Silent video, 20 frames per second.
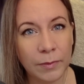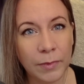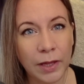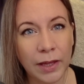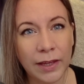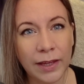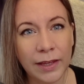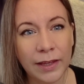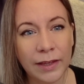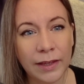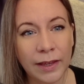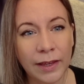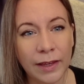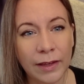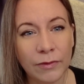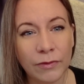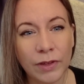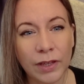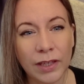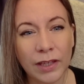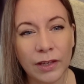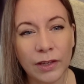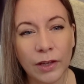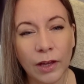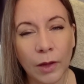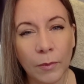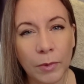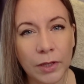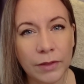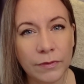I have like a
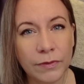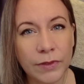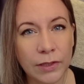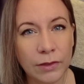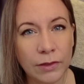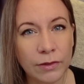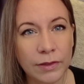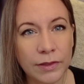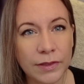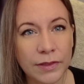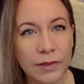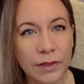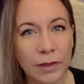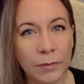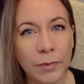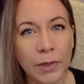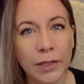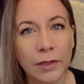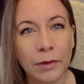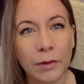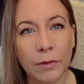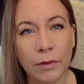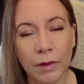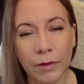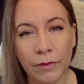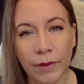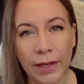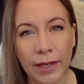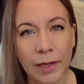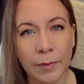couple of slots a month
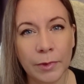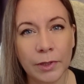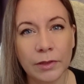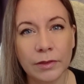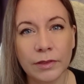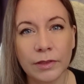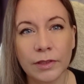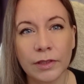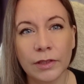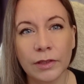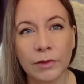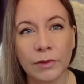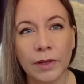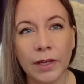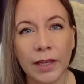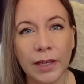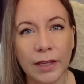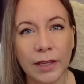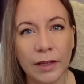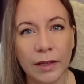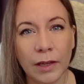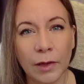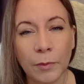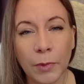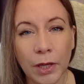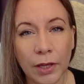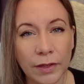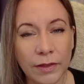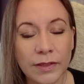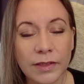available to do a
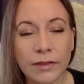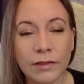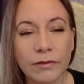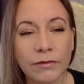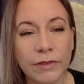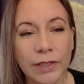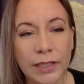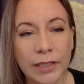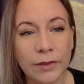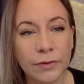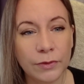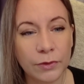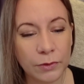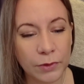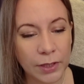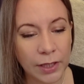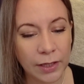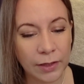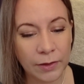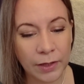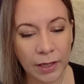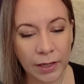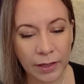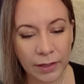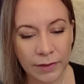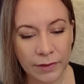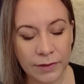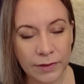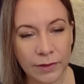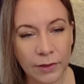personal read for you,
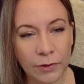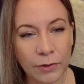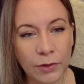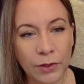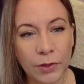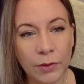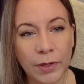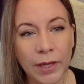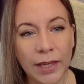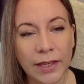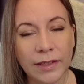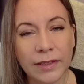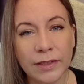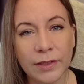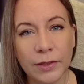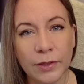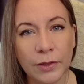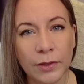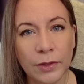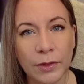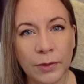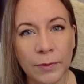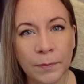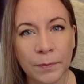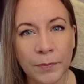so you get to